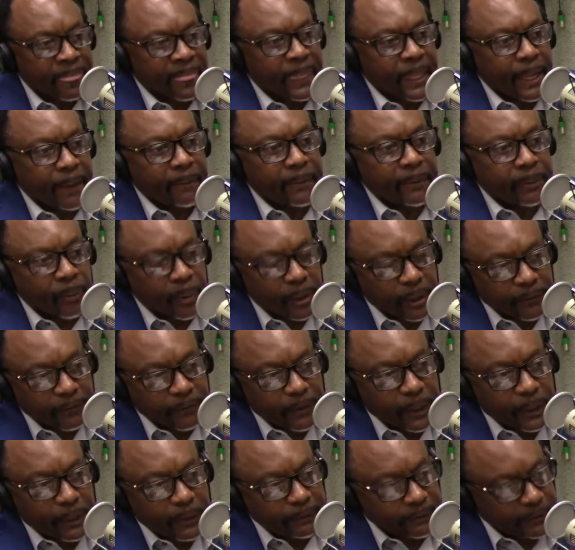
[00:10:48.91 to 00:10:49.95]
They would want
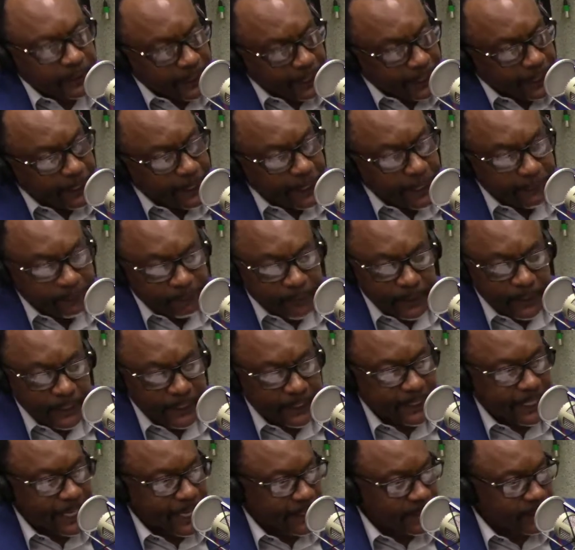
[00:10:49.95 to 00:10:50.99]
to take out
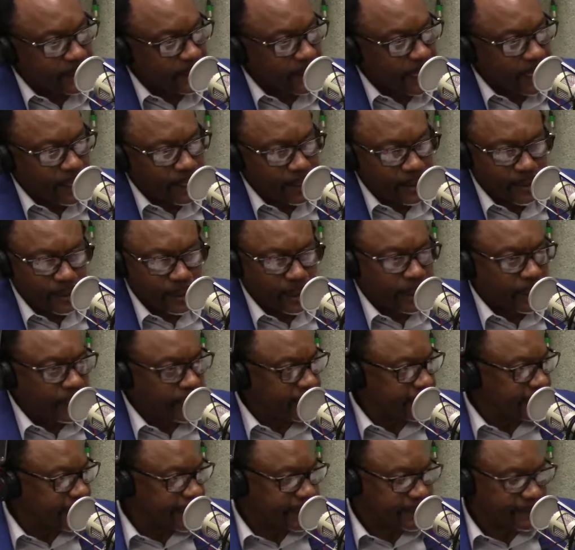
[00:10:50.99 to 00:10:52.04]
$50,000 on
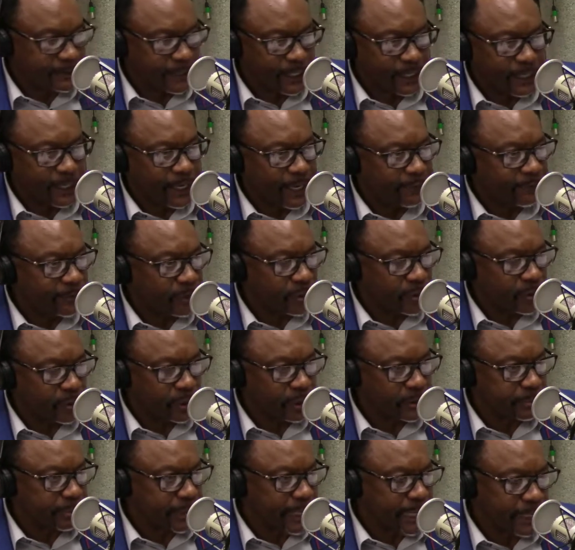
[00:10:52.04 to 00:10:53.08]
a $100,000 life
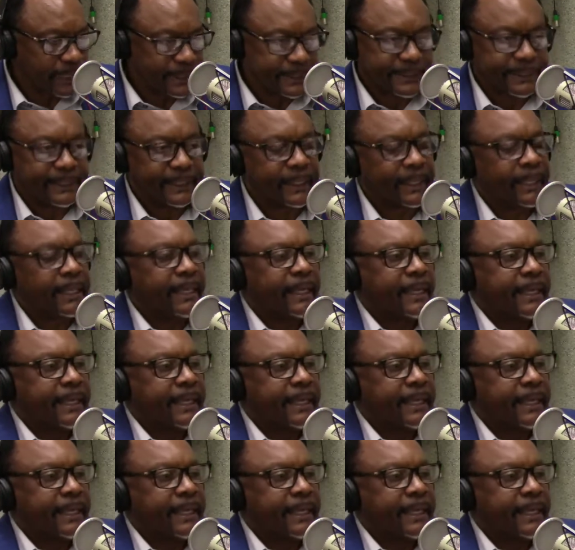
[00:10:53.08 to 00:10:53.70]
insurance policy,